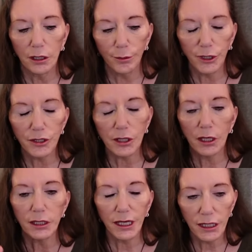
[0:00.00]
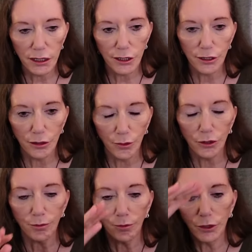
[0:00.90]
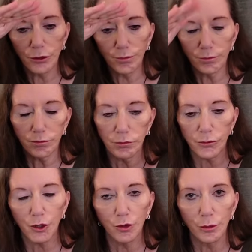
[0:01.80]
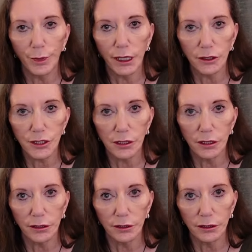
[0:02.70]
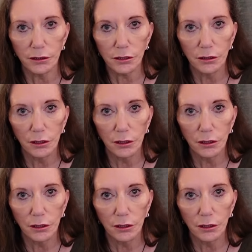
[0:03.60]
because I hate it with tall bags like that